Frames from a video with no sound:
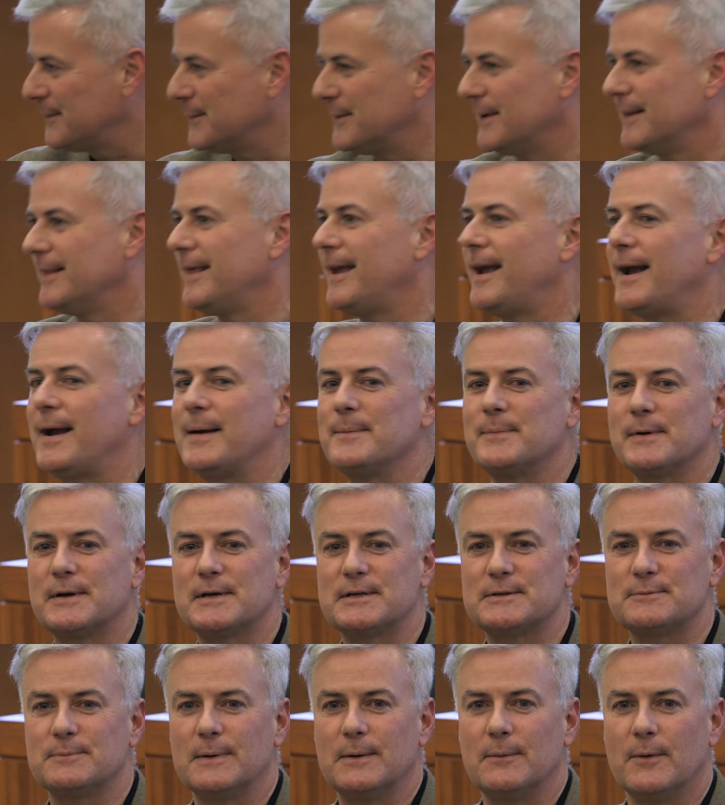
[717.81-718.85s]
we're there
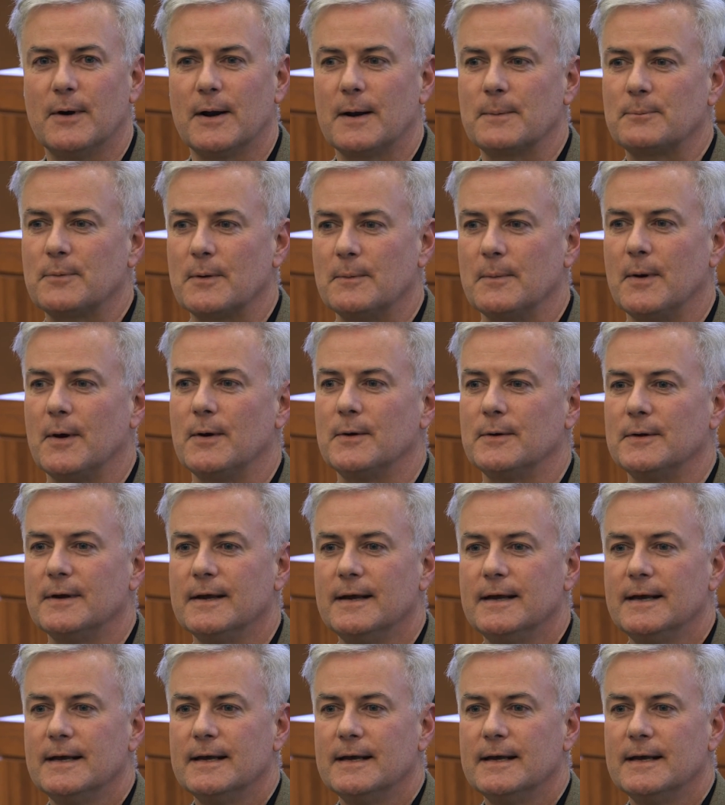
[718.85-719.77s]
because we want to promote